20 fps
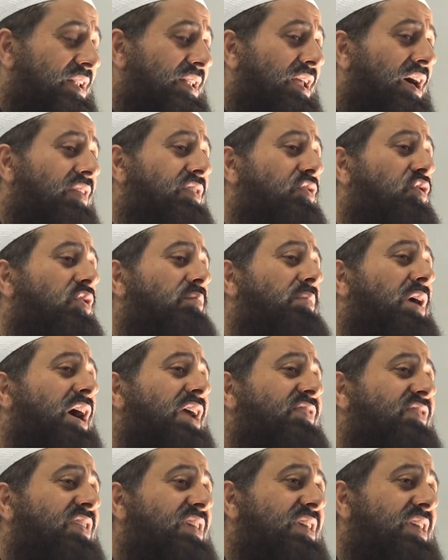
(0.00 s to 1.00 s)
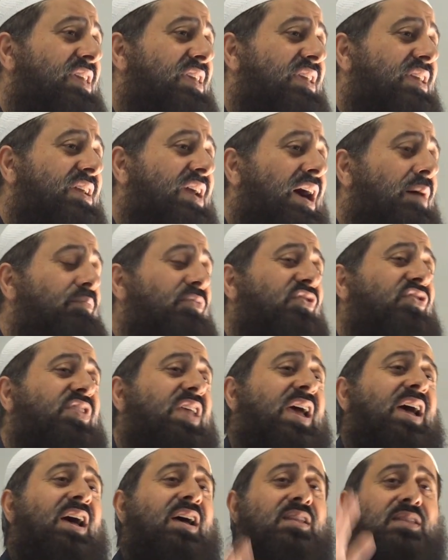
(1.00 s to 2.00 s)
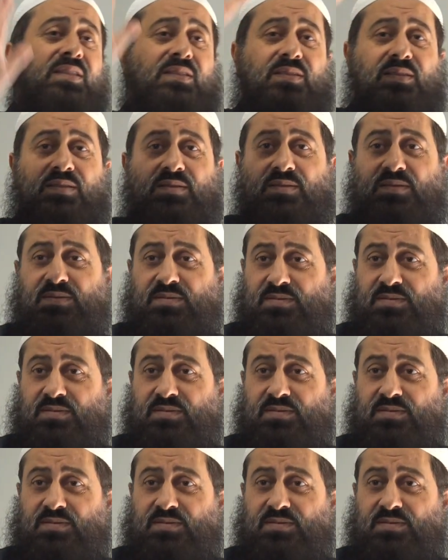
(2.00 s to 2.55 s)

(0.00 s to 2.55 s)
Allah the Almighty comes down